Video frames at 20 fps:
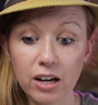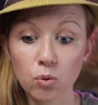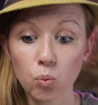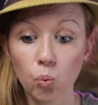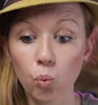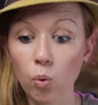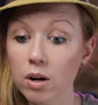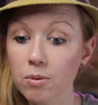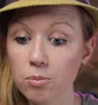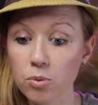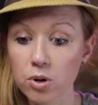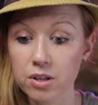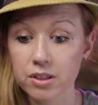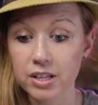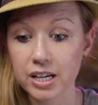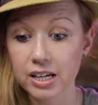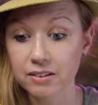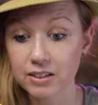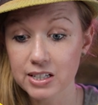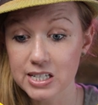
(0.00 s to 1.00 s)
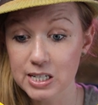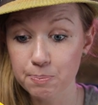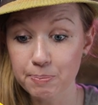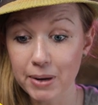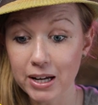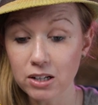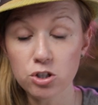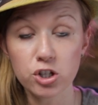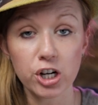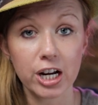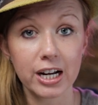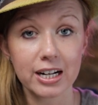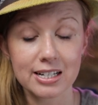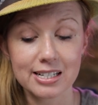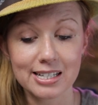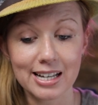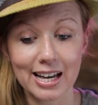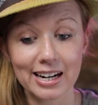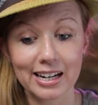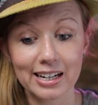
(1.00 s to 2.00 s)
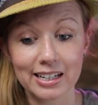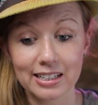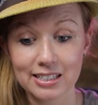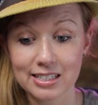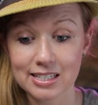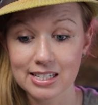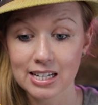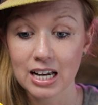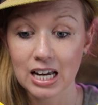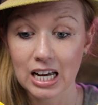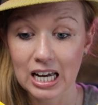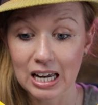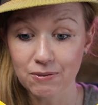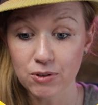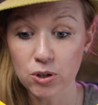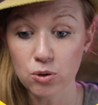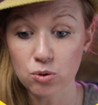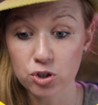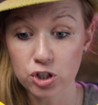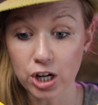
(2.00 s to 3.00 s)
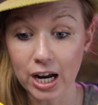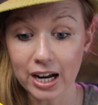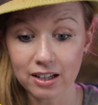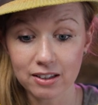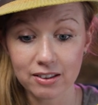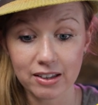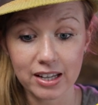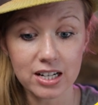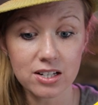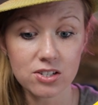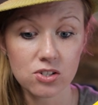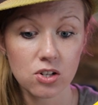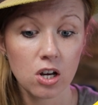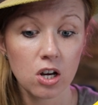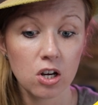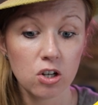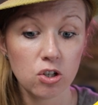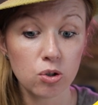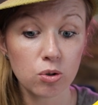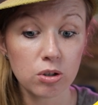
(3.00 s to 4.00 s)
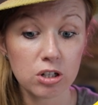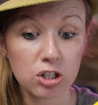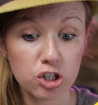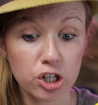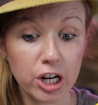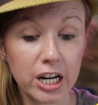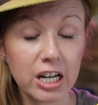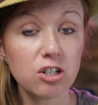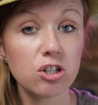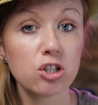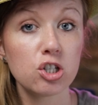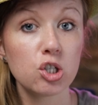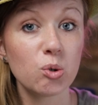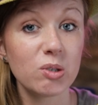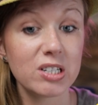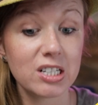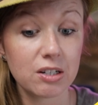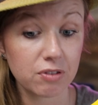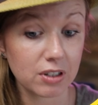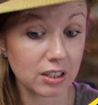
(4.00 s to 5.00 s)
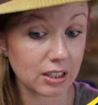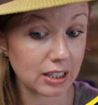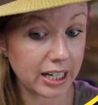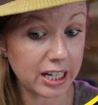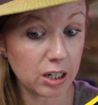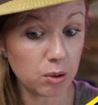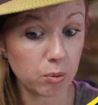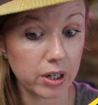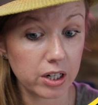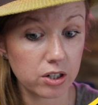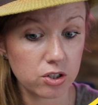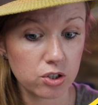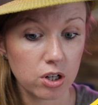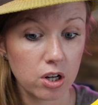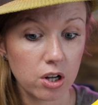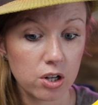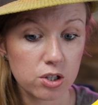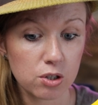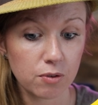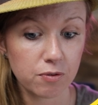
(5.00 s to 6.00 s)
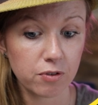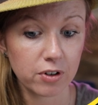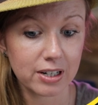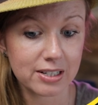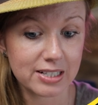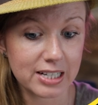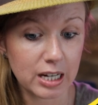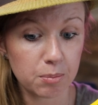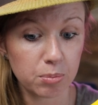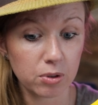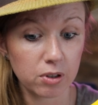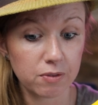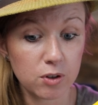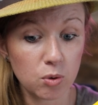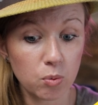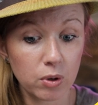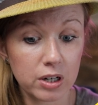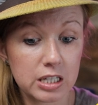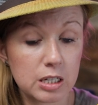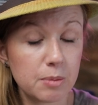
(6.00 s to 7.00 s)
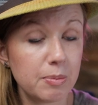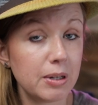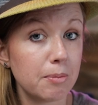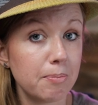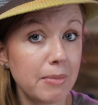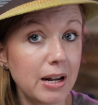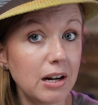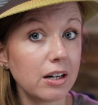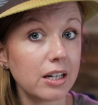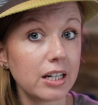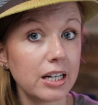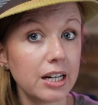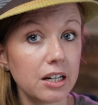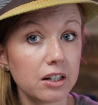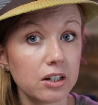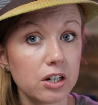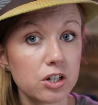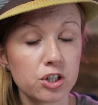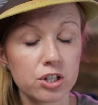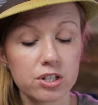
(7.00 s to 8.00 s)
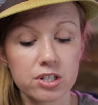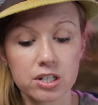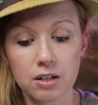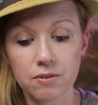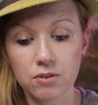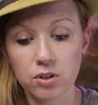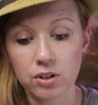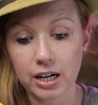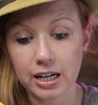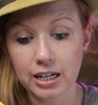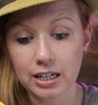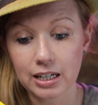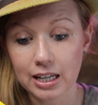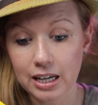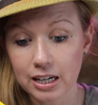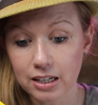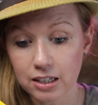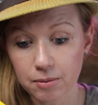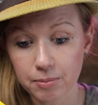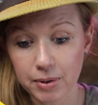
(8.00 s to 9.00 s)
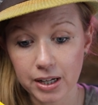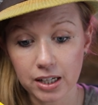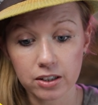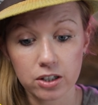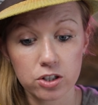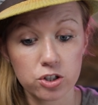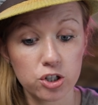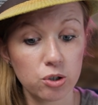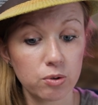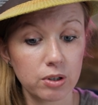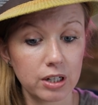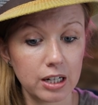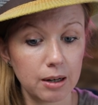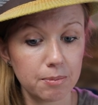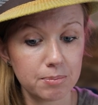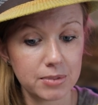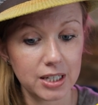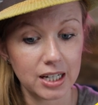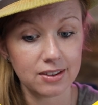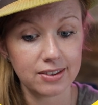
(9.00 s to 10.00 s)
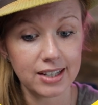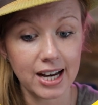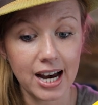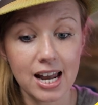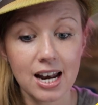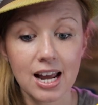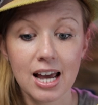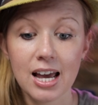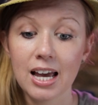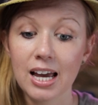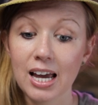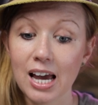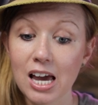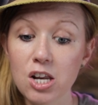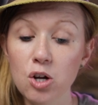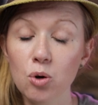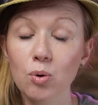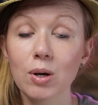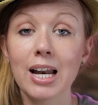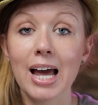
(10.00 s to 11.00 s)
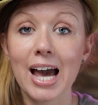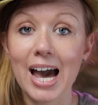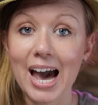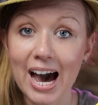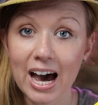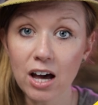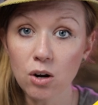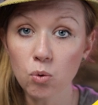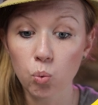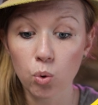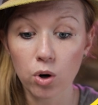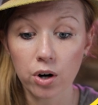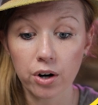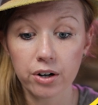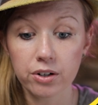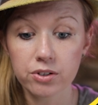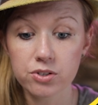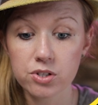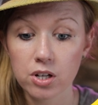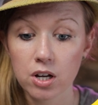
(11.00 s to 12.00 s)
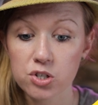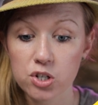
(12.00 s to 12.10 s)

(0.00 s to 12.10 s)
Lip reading: And one more thing, the spell check settings, if you check this, you can change it to a different language. So for example, if you want it to be American English instead of United Kingdom English, you can update that, and you can add words.